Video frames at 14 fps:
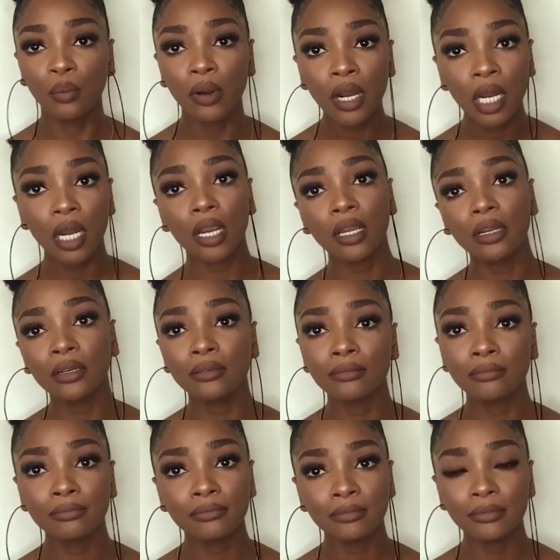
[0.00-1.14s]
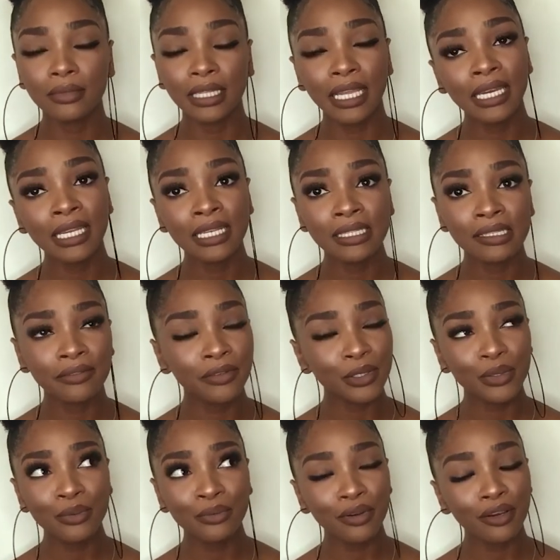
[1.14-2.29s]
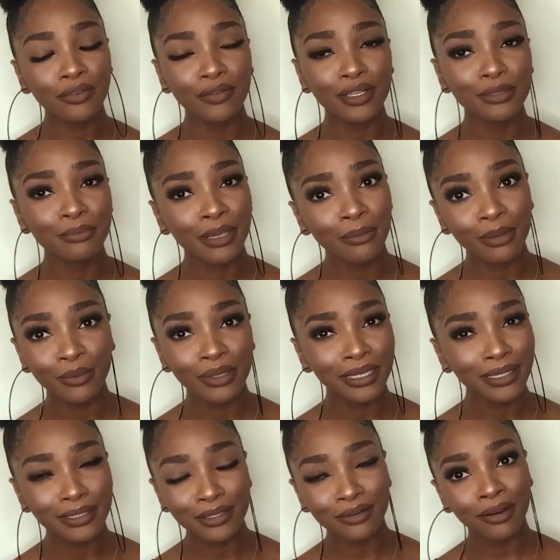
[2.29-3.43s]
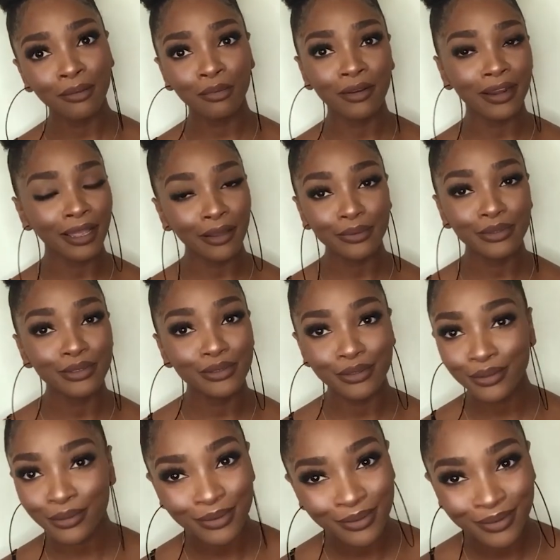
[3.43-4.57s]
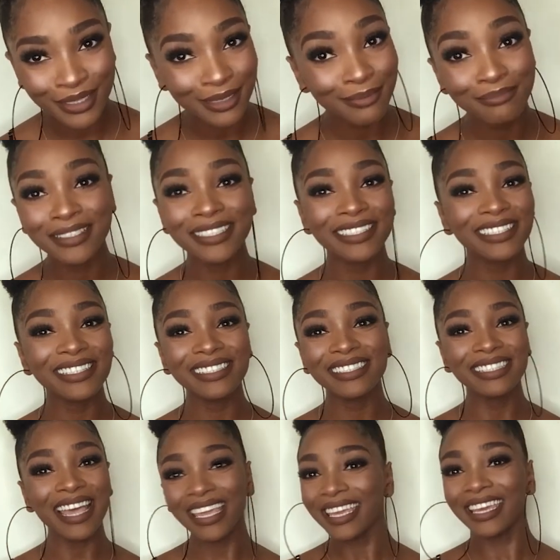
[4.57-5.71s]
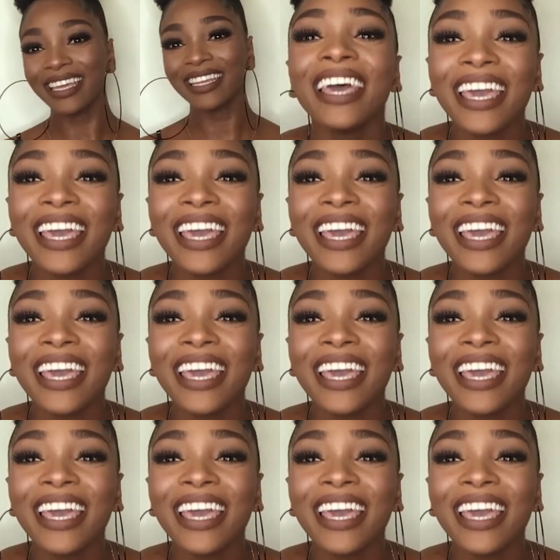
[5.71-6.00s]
work. Ladies, if you're too nervous, maybe we need to rub one out too. I'm just saying.